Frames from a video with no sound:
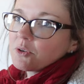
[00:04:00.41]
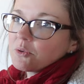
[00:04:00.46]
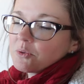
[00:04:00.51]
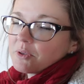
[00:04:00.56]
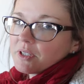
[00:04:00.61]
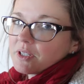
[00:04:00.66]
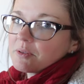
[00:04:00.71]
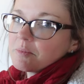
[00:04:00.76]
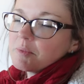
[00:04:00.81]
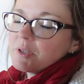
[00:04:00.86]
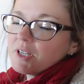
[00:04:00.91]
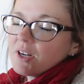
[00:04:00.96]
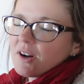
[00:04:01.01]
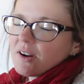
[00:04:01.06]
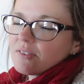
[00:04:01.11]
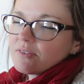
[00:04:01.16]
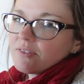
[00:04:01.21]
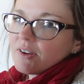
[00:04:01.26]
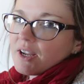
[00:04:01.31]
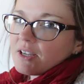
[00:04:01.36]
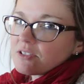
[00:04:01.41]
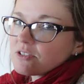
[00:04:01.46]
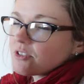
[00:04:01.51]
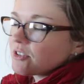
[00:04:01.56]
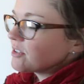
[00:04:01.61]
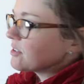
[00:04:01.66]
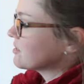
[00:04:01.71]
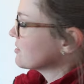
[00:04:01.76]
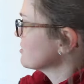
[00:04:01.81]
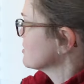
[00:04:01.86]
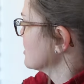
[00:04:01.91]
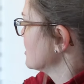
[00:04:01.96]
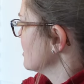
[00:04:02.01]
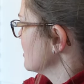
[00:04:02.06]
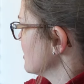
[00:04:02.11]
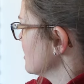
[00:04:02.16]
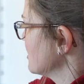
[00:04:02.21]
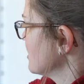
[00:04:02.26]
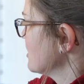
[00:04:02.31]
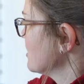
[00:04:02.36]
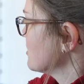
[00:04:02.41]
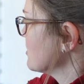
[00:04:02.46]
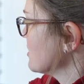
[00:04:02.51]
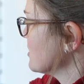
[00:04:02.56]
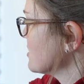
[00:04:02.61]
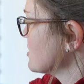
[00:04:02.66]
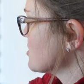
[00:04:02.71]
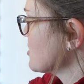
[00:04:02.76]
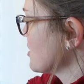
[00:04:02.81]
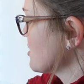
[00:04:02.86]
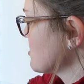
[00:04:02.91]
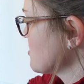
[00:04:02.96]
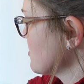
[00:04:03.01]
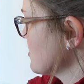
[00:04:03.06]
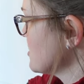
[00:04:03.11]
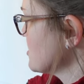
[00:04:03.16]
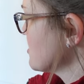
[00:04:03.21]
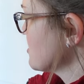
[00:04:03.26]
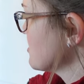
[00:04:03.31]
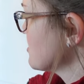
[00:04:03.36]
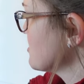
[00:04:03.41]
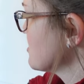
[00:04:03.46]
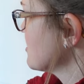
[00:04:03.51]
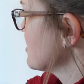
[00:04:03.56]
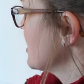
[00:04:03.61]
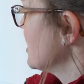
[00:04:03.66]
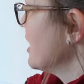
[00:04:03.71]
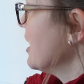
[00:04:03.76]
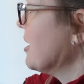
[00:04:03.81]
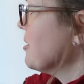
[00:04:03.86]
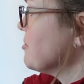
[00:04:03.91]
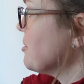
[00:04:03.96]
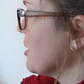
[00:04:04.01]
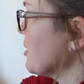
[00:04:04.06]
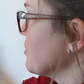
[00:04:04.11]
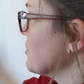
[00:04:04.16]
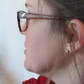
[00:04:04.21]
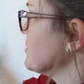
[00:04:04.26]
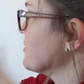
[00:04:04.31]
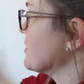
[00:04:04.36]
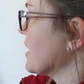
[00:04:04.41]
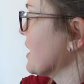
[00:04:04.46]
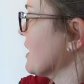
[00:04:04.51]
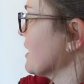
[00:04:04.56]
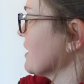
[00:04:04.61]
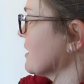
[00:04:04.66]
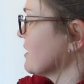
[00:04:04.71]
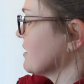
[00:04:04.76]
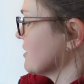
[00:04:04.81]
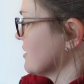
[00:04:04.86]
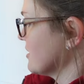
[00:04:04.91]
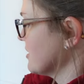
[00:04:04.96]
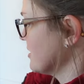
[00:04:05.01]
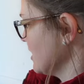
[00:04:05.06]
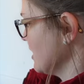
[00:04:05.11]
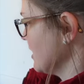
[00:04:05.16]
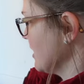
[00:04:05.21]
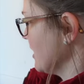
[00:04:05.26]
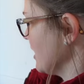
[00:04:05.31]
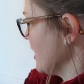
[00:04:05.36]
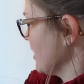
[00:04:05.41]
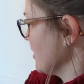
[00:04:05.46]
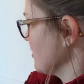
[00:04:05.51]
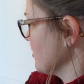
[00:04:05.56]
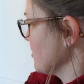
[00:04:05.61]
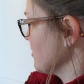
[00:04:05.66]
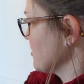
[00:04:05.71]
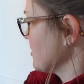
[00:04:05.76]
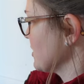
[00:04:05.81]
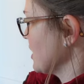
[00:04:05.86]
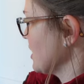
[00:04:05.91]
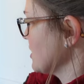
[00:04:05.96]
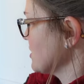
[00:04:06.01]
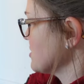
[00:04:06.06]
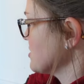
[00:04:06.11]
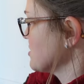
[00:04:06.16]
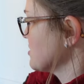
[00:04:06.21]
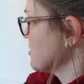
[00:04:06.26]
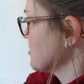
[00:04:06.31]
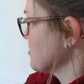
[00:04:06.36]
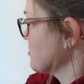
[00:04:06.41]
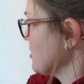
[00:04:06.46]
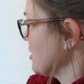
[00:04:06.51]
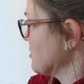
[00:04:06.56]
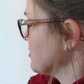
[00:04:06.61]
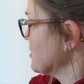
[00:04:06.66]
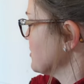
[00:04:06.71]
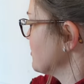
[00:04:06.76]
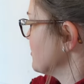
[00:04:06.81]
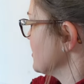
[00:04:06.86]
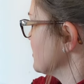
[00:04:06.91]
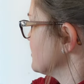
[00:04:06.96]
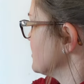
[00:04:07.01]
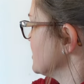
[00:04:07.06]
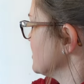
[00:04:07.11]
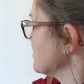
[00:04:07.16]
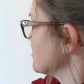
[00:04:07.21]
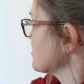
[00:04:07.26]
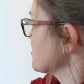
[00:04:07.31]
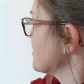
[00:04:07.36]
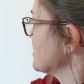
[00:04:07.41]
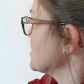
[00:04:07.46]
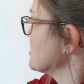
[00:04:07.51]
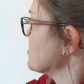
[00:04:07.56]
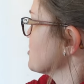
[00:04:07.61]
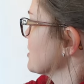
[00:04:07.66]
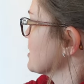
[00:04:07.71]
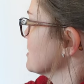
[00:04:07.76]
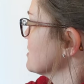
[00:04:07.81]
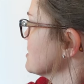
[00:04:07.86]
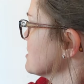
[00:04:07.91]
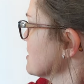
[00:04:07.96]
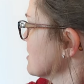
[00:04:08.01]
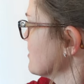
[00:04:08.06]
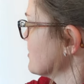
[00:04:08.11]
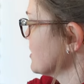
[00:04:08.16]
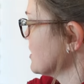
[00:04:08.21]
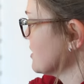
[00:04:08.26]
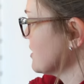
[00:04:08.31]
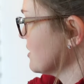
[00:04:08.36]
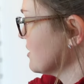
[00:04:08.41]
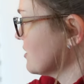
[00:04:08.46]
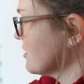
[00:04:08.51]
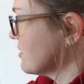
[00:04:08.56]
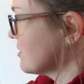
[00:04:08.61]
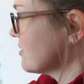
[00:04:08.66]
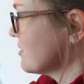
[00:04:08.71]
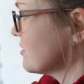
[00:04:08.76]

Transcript: cooling the meat off faster than the chest freezers. But we've got, I don't know, gosh, probably 15 or 20 chickens left in here.